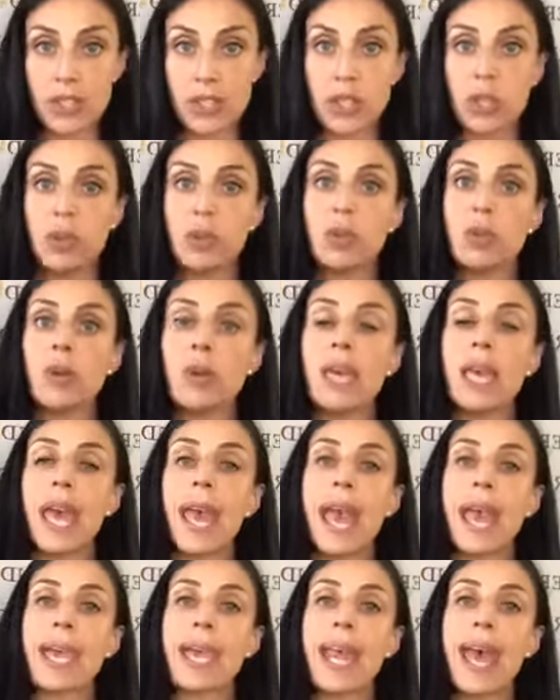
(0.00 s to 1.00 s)
you,
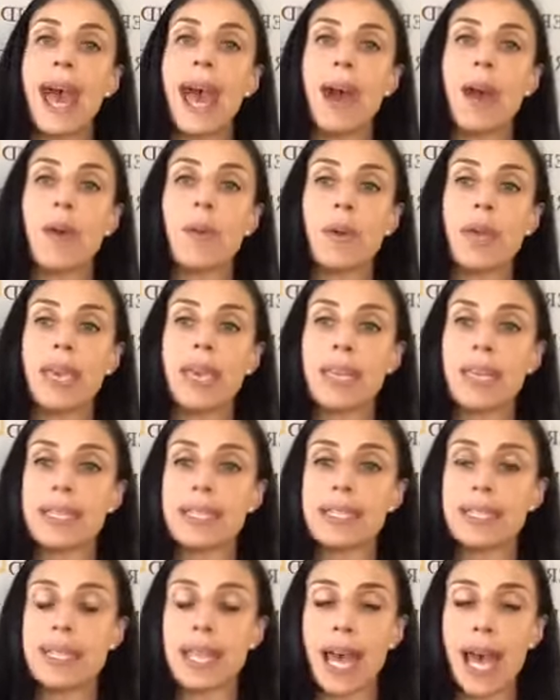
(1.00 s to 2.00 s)
and how
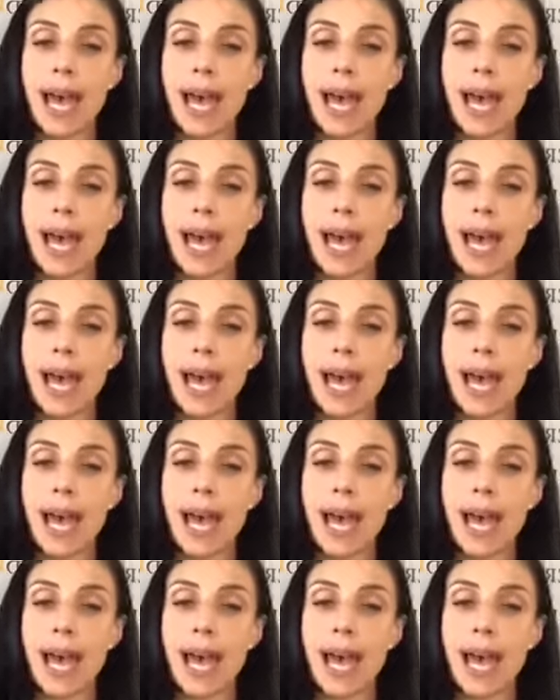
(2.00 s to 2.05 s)
it